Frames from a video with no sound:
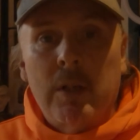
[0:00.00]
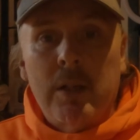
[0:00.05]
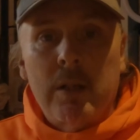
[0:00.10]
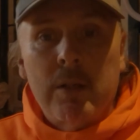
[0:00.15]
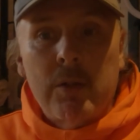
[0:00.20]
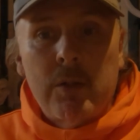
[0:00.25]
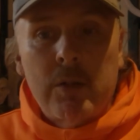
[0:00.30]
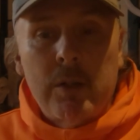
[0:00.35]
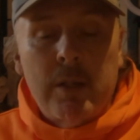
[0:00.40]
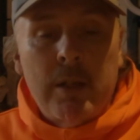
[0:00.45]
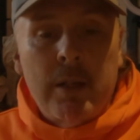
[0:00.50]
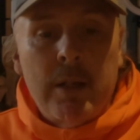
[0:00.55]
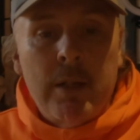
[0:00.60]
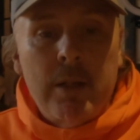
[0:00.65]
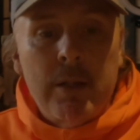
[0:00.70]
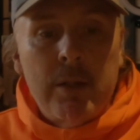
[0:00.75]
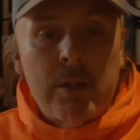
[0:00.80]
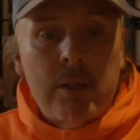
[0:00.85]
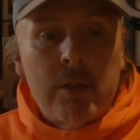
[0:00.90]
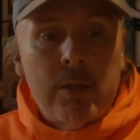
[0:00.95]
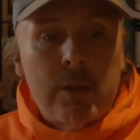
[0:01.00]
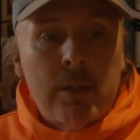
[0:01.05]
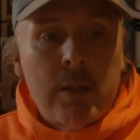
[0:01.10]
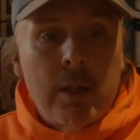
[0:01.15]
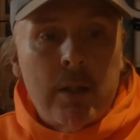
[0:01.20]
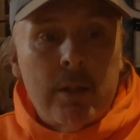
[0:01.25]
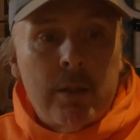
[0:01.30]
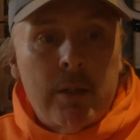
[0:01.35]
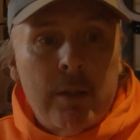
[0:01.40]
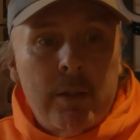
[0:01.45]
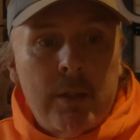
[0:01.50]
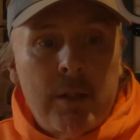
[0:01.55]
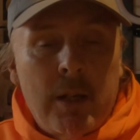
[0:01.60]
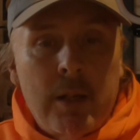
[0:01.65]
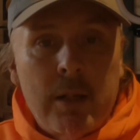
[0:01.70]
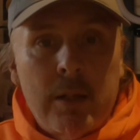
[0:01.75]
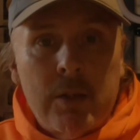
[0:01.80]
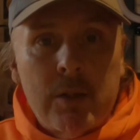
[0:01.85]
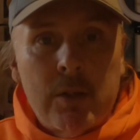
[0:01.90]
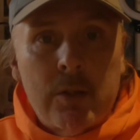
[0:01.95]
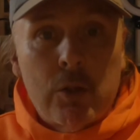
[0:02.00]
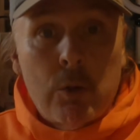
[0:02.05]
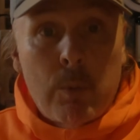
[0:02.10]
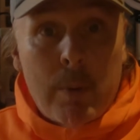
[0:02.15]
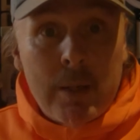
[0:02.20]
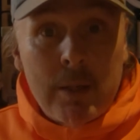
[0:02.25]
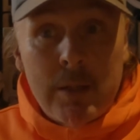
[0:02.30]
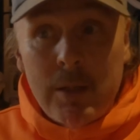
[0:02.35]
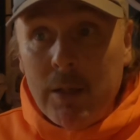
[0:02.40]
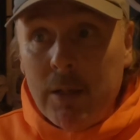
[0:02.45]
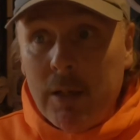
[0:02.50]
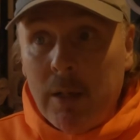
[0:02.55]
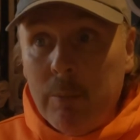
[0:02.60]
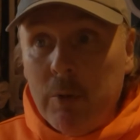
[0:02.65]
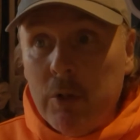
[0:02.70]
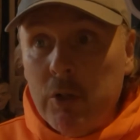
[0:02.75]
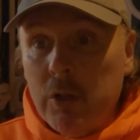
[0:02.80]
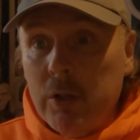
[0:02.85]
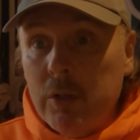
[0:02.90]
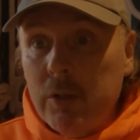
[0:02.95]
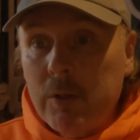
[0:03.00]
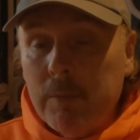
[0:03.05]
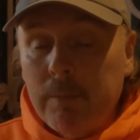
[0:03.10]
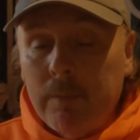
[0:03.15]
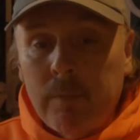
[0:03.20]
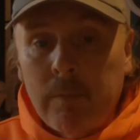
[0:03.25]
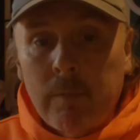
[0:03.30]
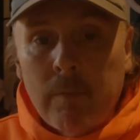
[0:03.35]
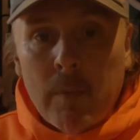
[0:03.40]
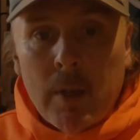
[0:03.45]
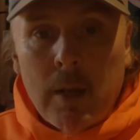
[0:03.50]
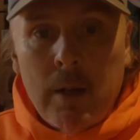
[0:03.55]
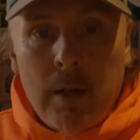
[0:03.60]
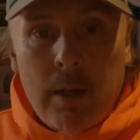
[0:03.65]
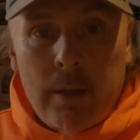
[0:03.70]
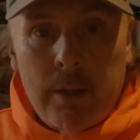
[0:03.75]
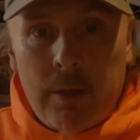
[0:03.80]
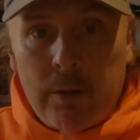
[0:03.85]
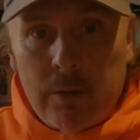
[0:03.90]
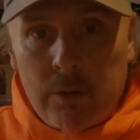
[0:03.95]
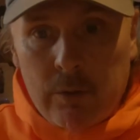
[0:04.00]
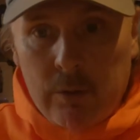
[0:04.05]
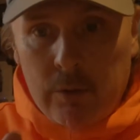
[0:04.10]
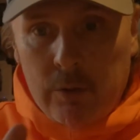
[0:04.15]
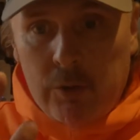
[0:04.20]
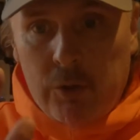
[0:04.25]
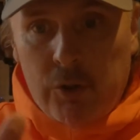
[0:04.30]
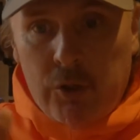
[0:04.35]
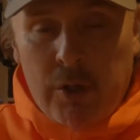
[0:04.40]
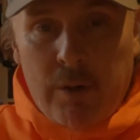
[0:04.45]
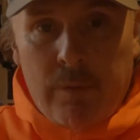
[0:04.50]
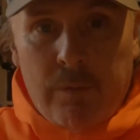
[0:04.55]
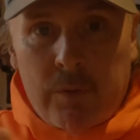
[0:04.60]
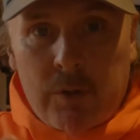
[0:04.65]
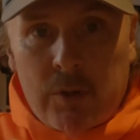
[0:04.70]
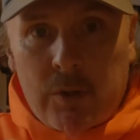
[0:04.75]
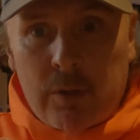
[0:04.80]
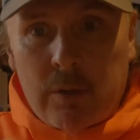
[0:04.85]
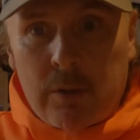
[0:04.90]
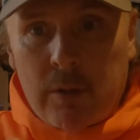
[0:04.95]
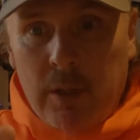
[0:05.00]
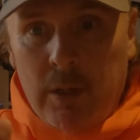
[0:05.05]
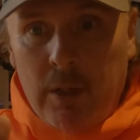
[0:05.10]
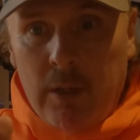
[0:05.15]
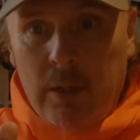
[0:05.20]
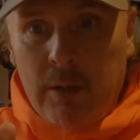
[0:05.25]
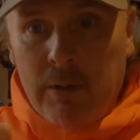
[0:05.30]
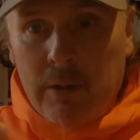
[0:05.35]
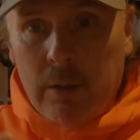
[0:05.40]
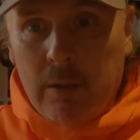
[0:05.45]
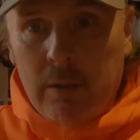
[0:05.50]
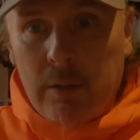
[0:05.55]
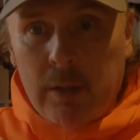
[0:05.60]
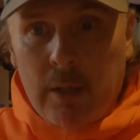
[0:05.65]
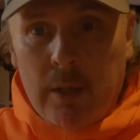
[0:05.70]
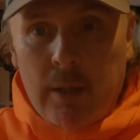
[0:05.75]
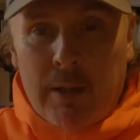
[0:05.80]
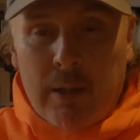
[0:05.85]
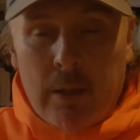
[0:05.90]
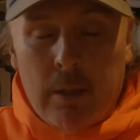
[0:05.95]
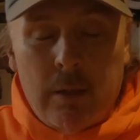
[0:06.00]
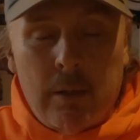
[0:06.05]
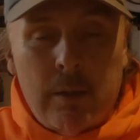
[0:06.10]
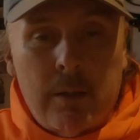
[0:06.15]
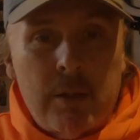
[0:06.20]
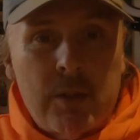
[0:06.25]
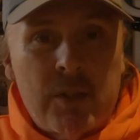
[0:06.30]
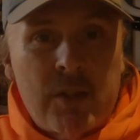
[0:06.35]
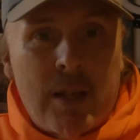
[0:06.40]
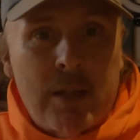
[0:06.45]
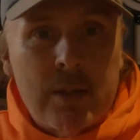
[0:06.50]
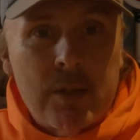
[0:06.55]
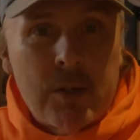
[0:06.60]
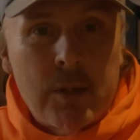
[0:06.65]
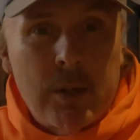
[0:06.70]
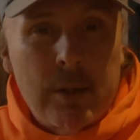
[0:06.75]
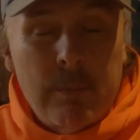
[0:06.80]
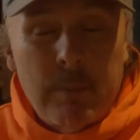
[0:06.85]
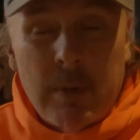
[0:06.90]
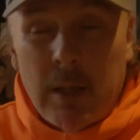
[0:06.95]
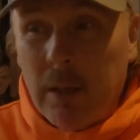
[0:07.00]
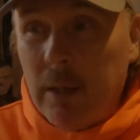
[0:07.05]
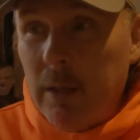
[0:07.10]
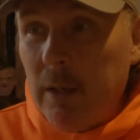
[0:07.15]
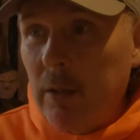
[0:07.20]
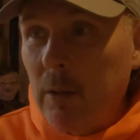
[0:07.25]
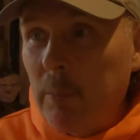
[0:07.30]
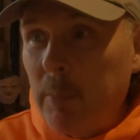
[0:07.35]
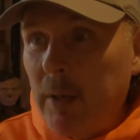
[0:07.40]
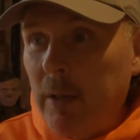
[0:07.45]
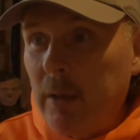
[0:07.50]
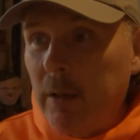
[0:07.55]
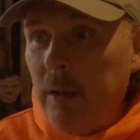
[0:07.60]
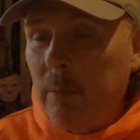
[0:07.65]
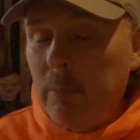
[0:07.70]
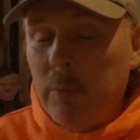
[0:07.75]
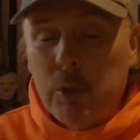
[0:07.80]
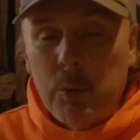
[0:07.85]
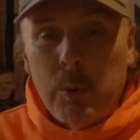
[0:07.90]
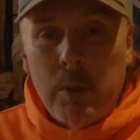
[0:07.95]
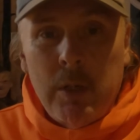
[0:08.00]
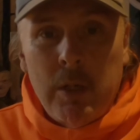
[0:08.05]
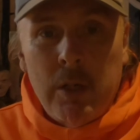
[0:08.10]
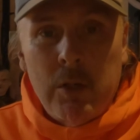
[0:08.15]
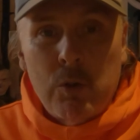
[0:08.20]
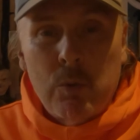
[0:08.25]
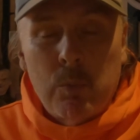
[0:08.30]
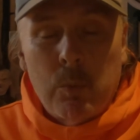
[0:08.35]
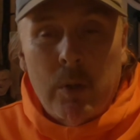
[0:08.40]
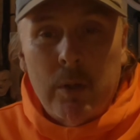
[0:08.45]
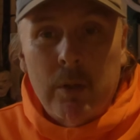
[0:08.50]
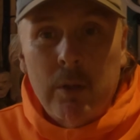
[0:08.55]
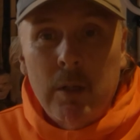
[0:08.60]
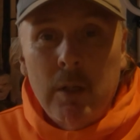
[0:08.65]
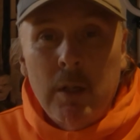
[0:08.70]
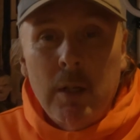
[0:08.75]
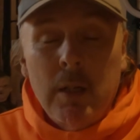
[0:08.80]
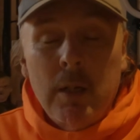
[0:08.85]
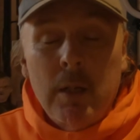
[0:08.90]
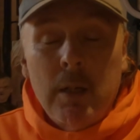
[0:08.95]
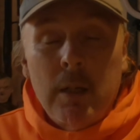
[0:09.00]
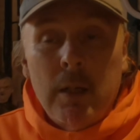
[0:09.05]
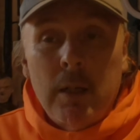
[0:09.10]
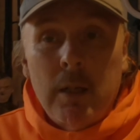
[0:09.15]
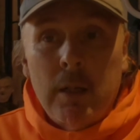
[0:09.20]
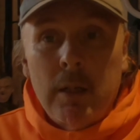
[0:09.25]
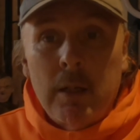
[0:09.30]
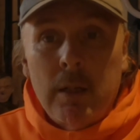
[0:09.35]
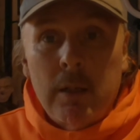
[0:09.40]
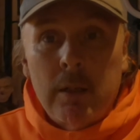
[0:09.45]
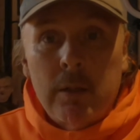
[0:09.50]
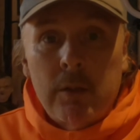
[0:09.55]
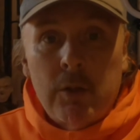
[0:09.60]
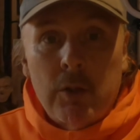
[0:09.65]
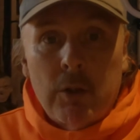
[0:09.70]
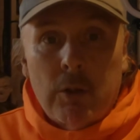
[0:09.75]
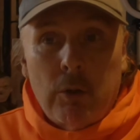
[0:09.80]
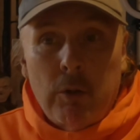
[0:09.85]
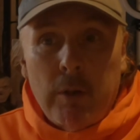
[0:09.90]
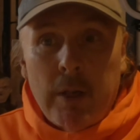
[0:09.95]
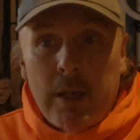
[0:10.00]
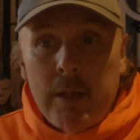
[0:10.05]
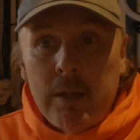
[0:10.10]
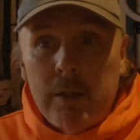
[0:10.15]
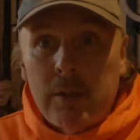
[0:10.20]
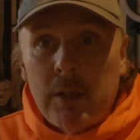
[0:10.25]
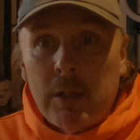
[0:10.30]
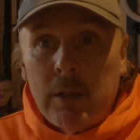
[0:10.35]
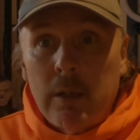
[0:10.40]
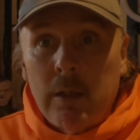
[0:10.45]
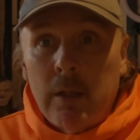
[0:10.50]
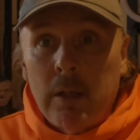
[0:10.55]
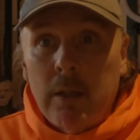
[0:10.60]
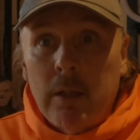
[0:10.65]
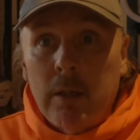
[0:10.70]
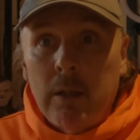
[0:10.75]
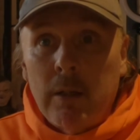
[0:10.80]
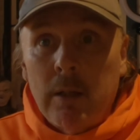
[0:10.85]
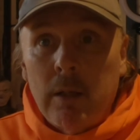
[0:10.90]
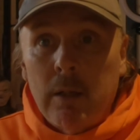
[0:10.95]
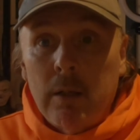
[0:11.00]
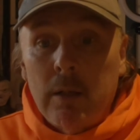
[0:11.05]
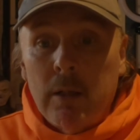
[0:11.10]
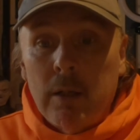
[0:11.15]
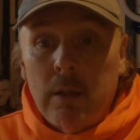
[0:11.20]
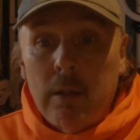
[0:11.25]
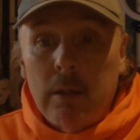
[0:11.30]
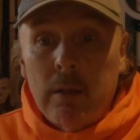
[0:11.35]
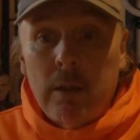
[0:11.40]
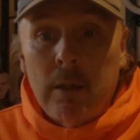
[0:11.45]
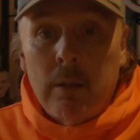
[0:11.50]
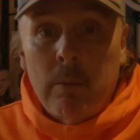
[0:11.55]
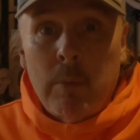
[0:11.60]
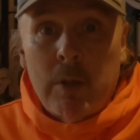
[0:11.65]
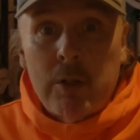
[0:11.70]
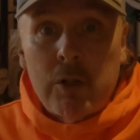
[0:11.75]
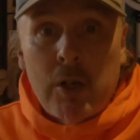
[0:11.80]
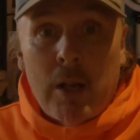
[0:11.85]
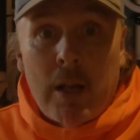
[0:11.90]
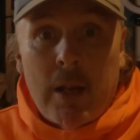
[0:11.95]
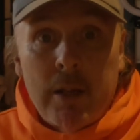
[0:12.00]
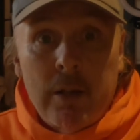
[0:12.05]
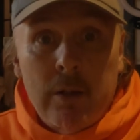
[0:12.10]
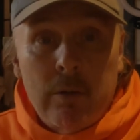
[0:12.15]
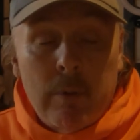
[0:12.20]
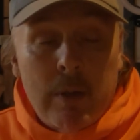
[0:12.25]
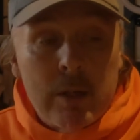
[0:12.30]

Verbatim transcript: does is that it takes 20 images and then shifts the uh, uh, sensor a little bit in between each one to create a much higher